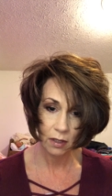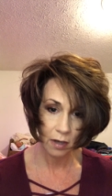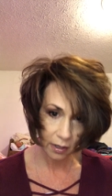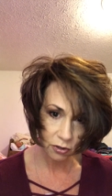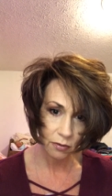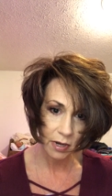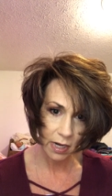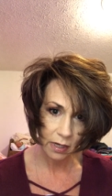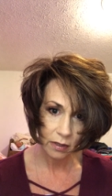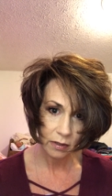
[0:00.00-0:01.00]

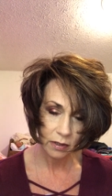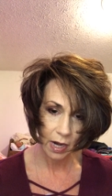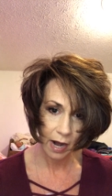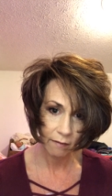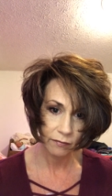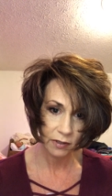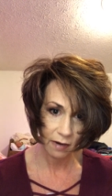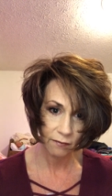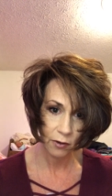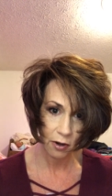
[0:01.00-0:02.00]
luxury to have
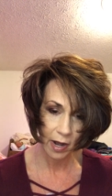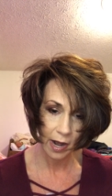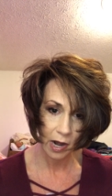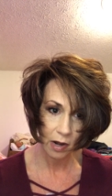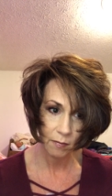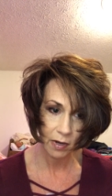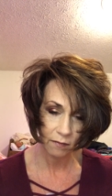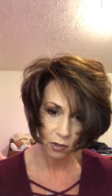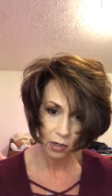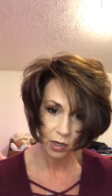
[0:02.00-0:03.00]
stuff for your hair, but
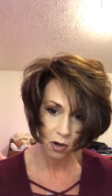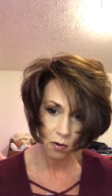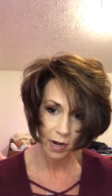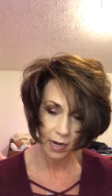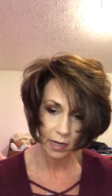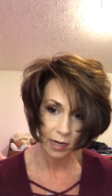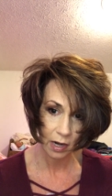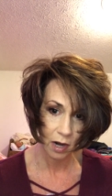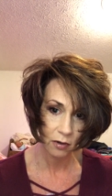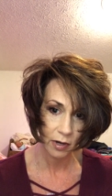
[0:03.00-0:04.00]
if you're going to go ahead and
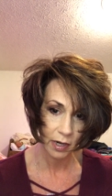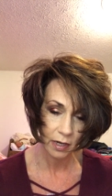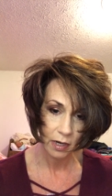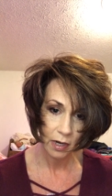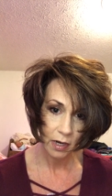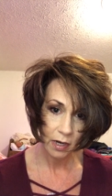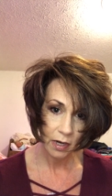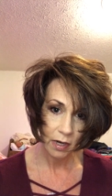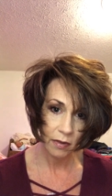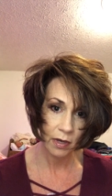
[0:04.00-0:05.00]
color it,
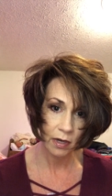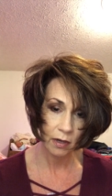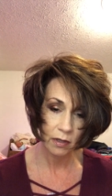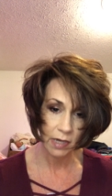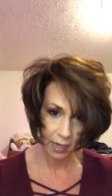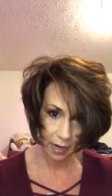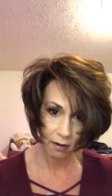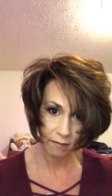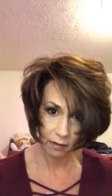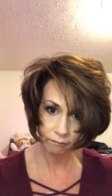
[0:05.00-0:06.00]
then take
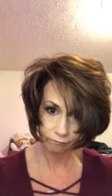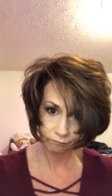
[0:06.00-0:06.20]
care of it.